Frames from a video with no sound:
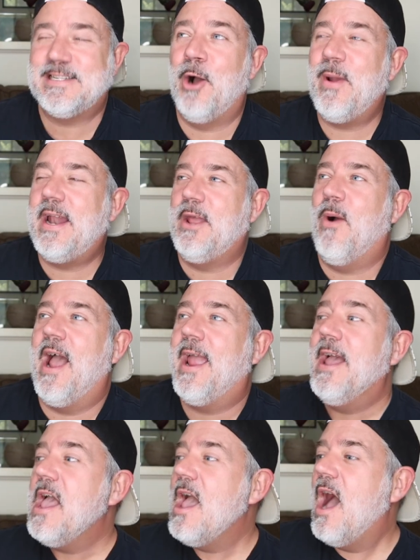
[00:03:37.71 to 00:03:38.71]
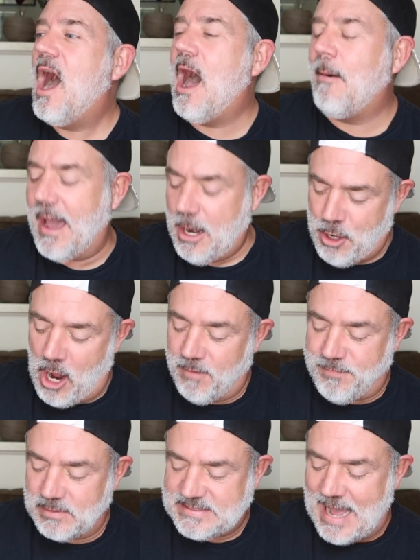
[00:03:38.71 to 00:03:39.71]
So anyway, I don't know
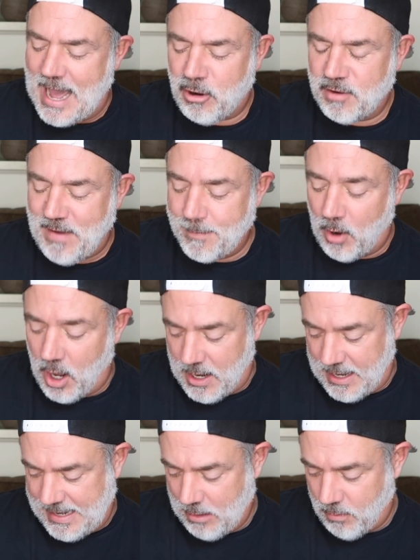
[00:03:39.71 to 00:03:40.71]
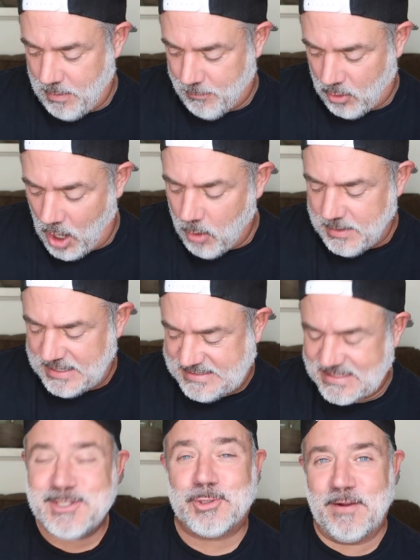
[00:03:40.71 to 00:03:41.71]
if it was that or if I bought it, I can't remember. Oh, it
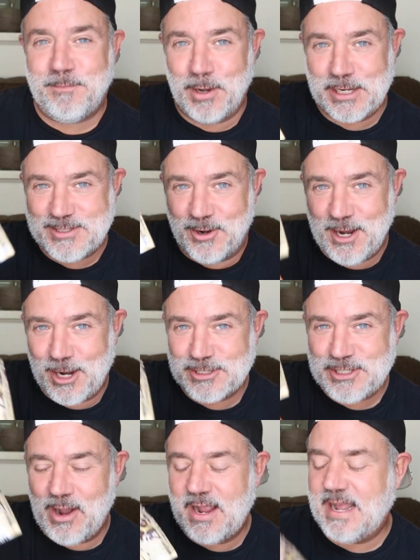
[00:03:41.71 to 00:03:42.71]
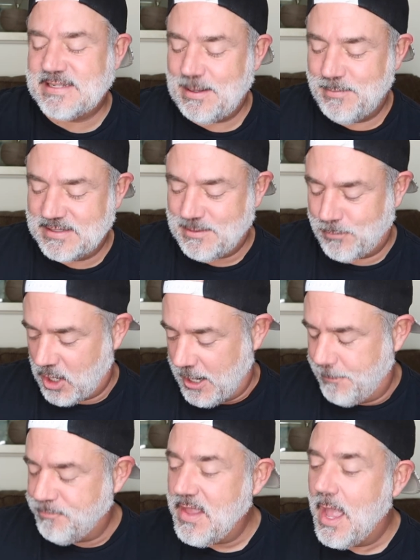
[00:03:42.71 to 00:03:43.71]
says Thrift Books on here, so I guess I must have bought
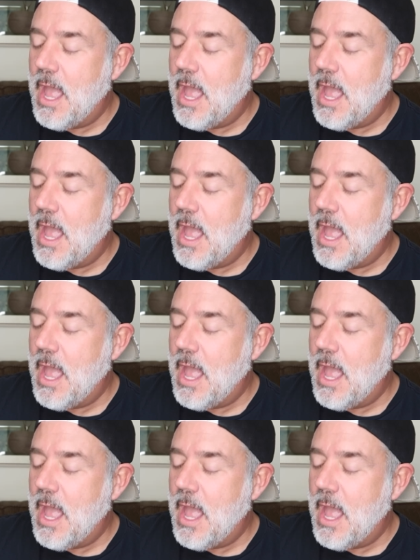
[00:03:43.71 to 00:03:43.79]
it.